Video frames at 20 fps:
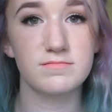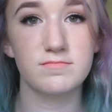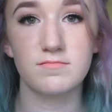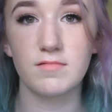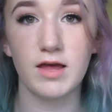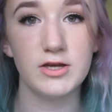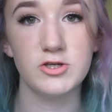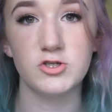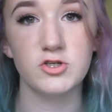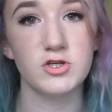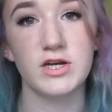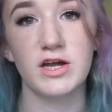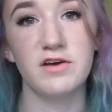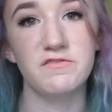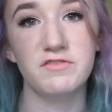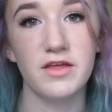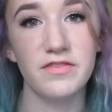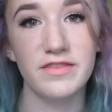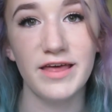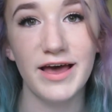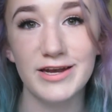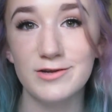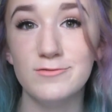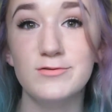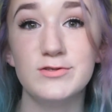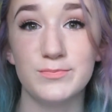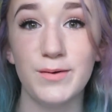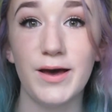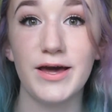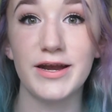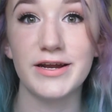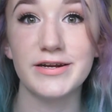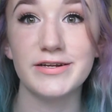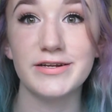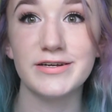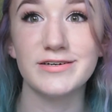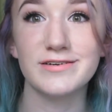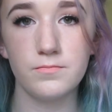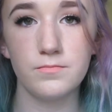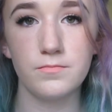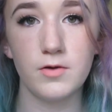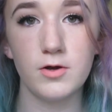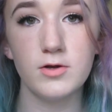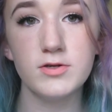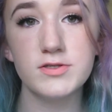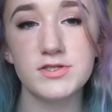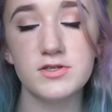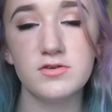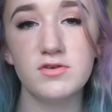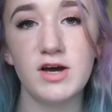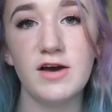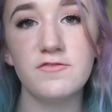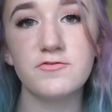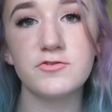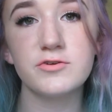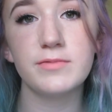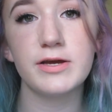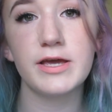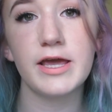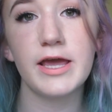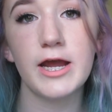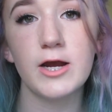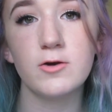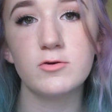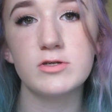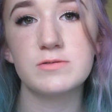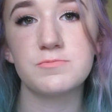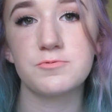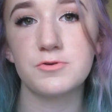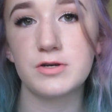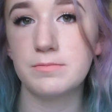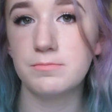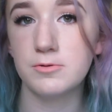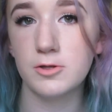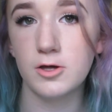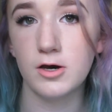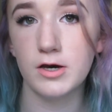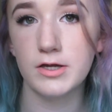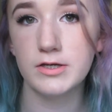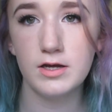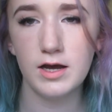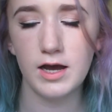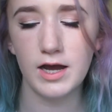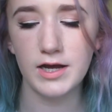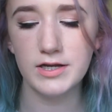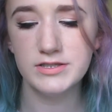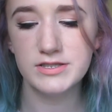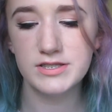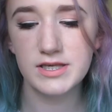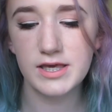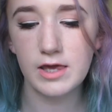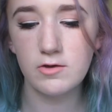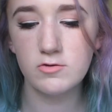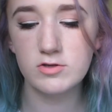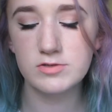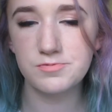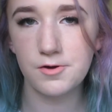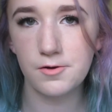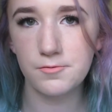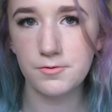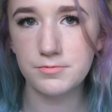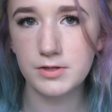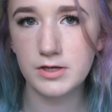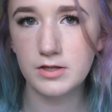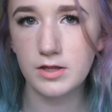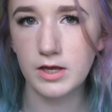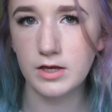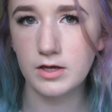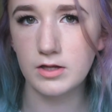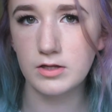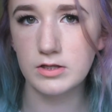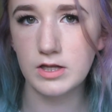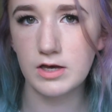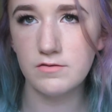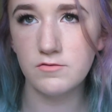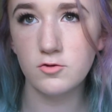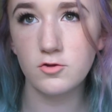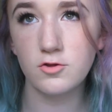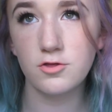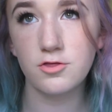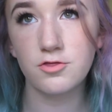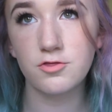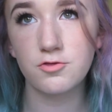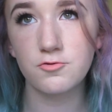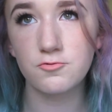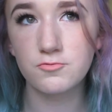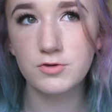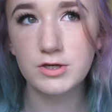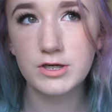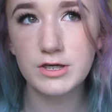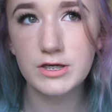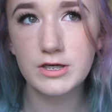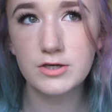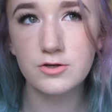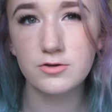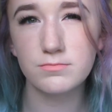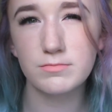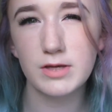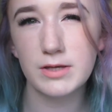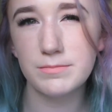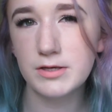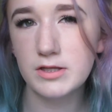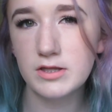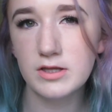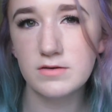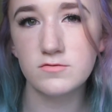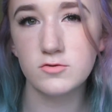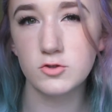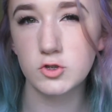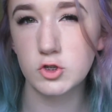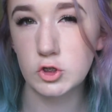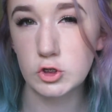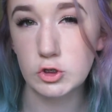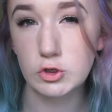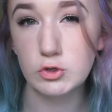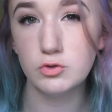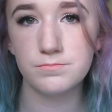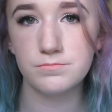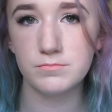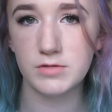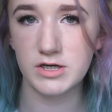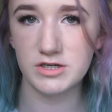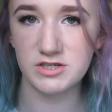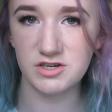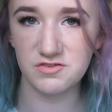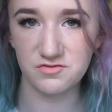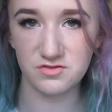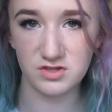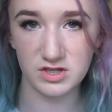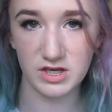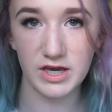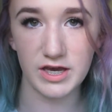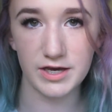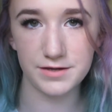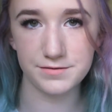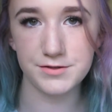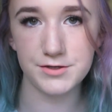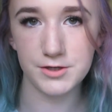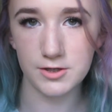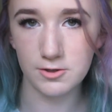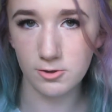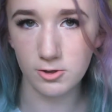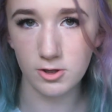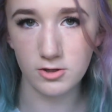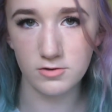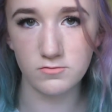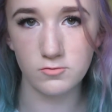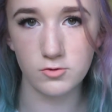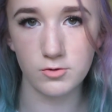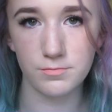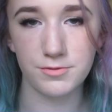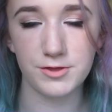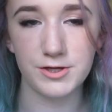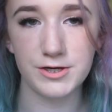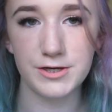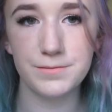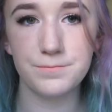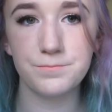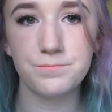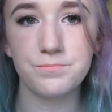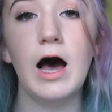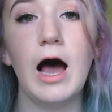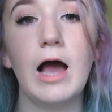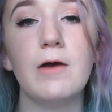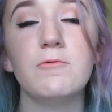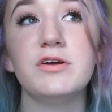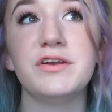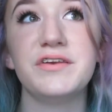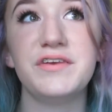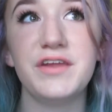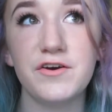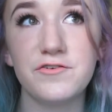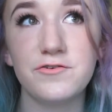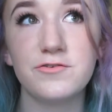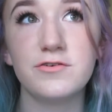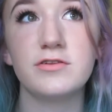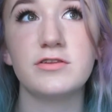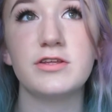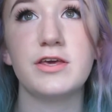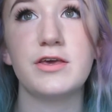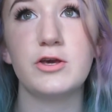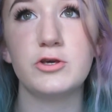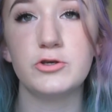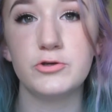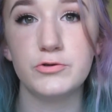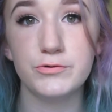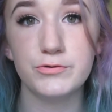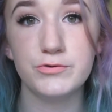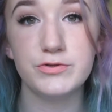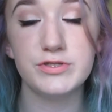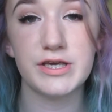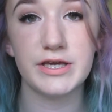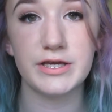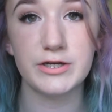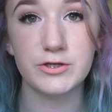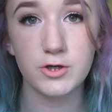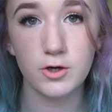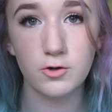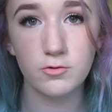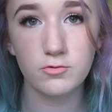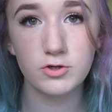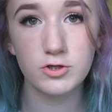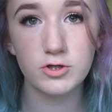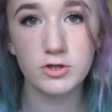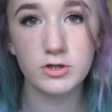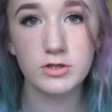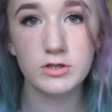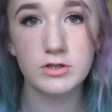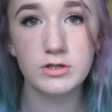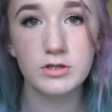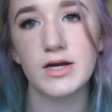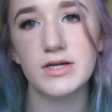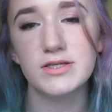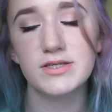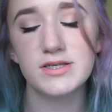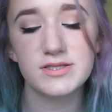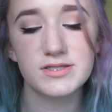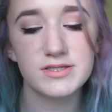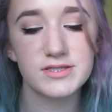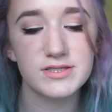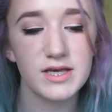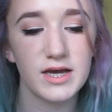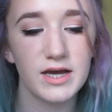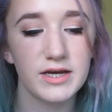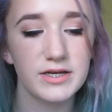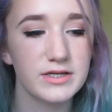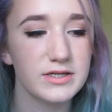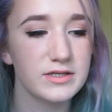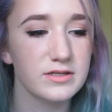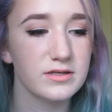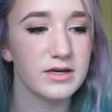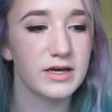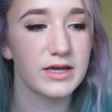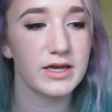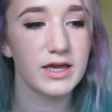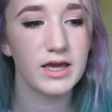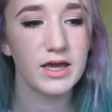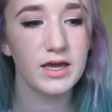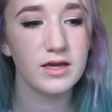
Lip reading: I shouldn't have done that. It was a bad idea. Also, after my hair was pretty blonde, I'd say it was probably like a level 3 or maybe level 2, but it definitely had, you know, a lot of warmth in it. I would definitely use a toner. I just decided like,